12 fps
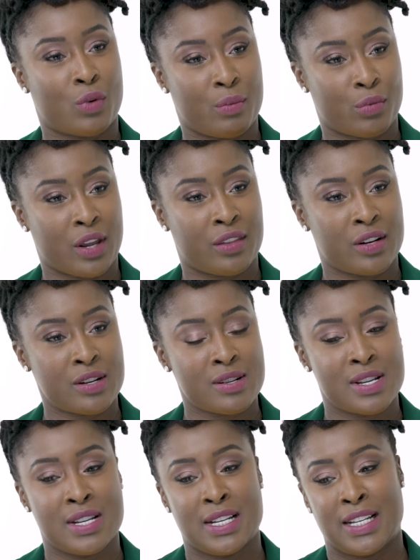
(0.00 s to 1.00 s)
and one brother.
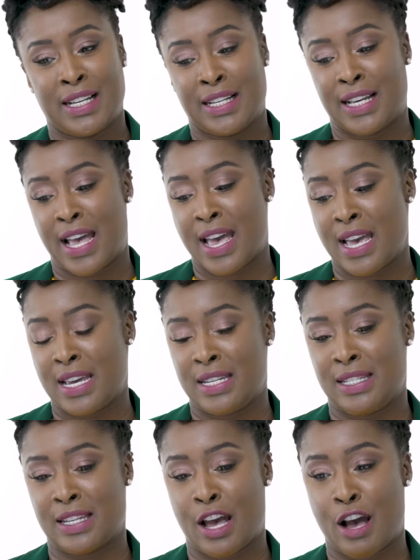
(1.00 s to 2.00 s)

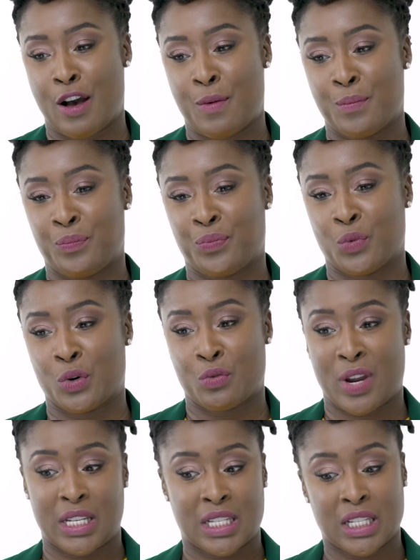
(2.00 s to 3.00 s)
And we were
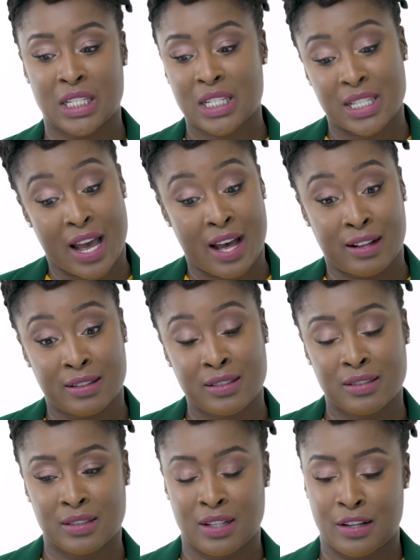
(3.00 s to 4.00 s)
raised in
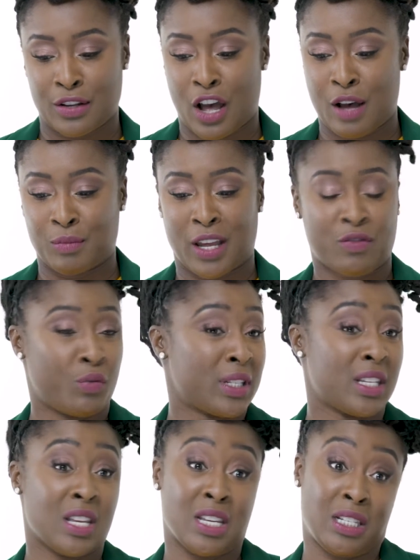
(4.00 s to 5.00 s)
LaSalle. Life
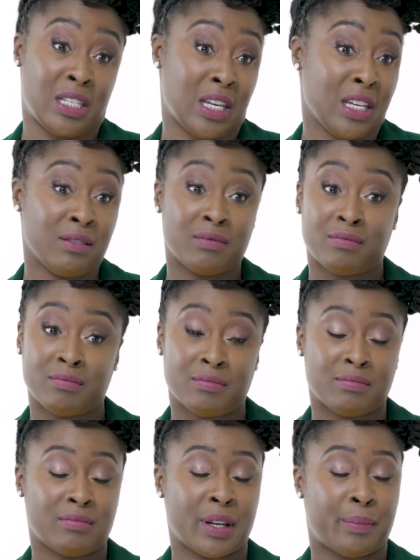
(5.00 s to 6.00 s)
wasn't easy.
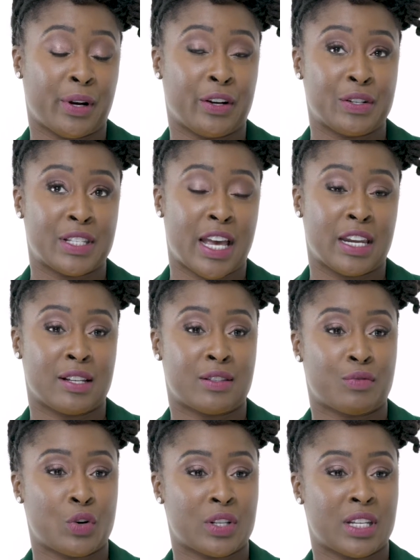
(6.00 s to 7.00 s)
My parents had us,
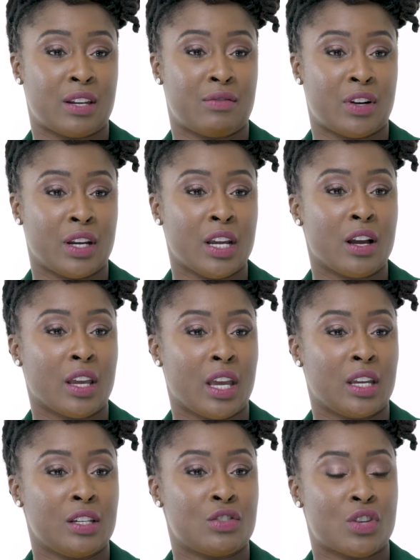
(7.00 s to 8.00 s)
of course, at a very young
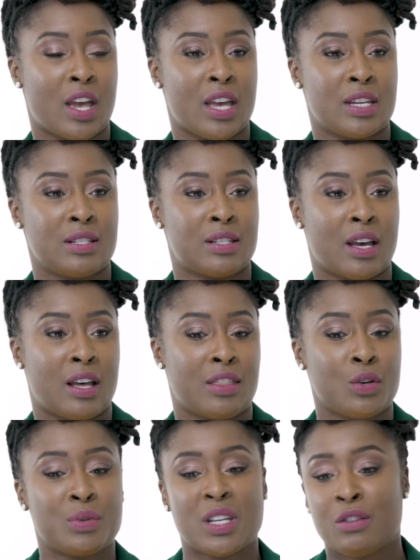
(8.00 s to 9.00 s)
age, and
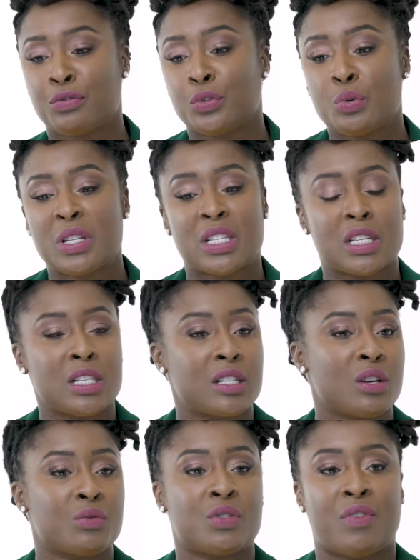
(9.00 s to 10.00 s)
there was influences,
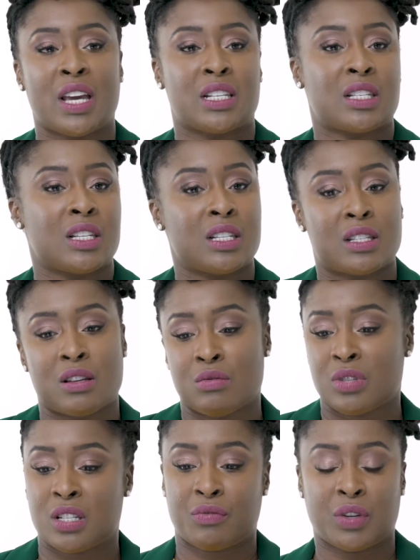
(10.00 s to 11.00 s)
there was vices, there
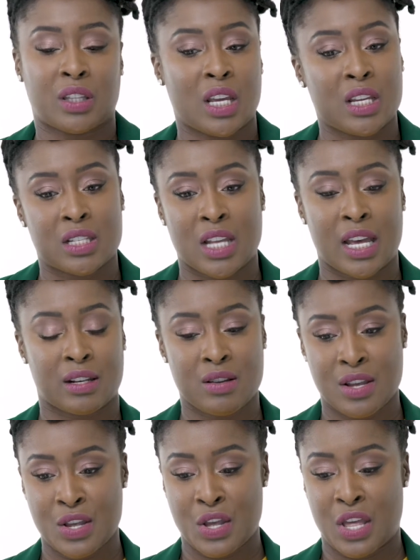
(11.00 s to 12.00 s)
was different things that
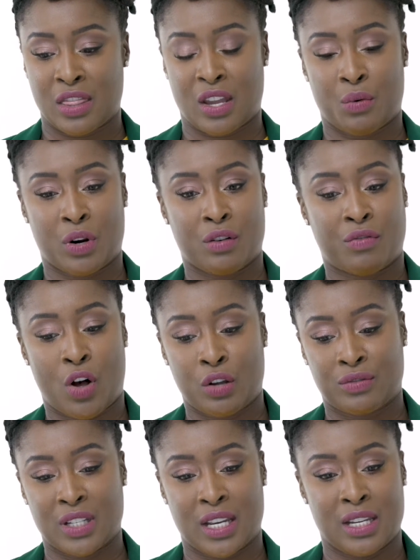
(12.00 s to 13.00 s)
they were
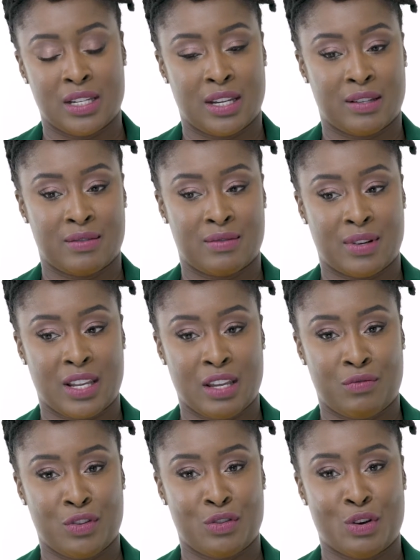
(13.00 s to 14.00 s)
involved in. And
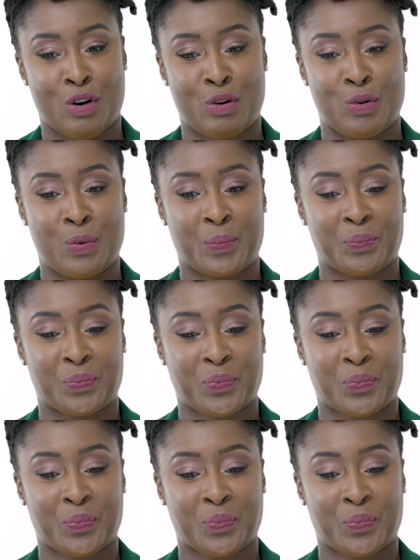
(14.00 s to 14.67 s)
even though